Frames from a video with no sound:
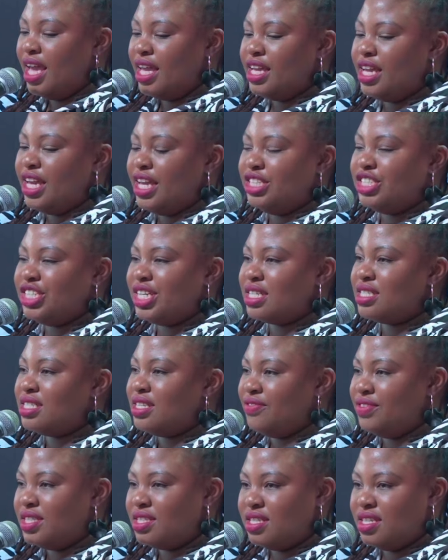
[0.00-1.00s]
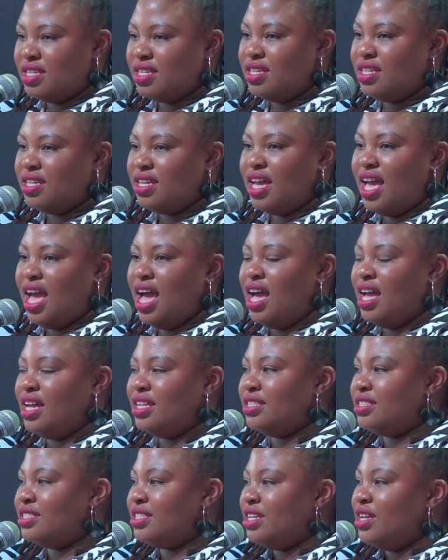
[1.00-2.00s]
engage activity
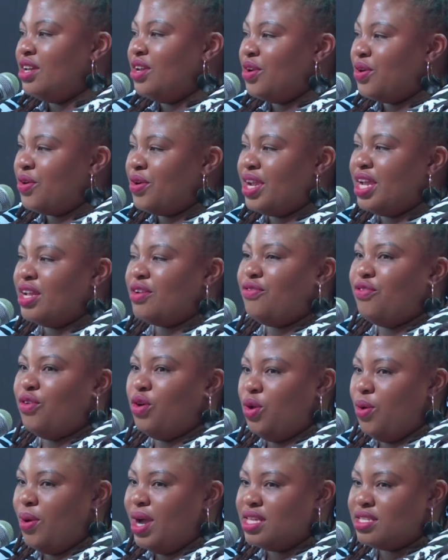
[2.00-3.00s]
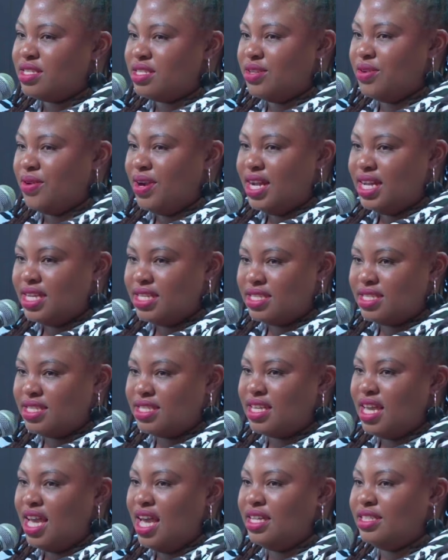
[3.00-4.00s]
and create followers,
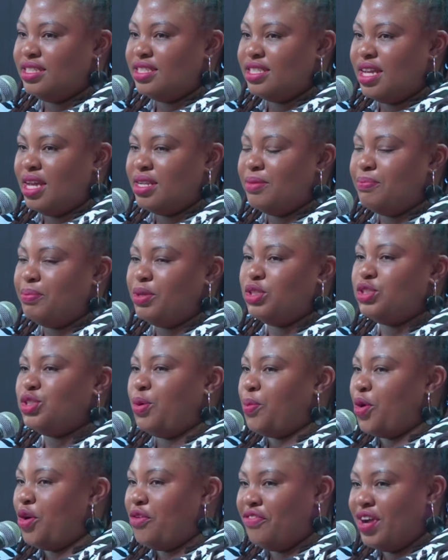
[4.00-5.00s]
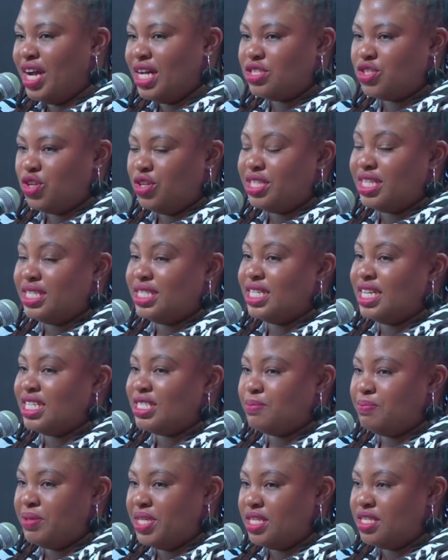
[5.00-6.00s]
right? And build your profiles on the
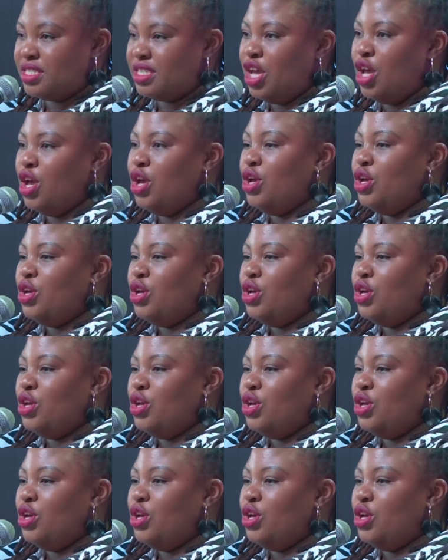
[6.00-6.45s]
DSPs.